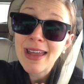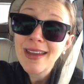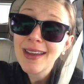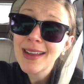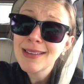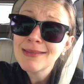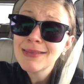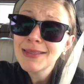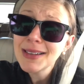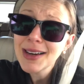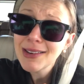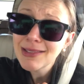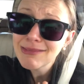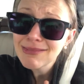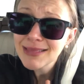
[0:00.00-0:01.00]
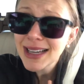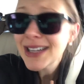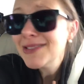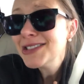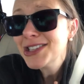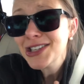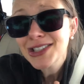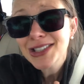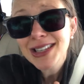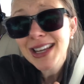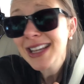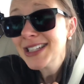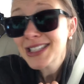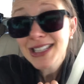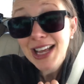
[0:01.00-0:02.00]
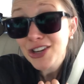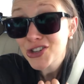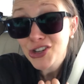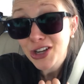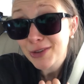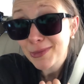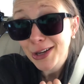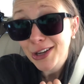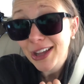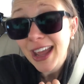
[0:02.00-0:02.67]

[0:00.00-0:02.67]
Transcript: And oh, it was just, it's such a good book.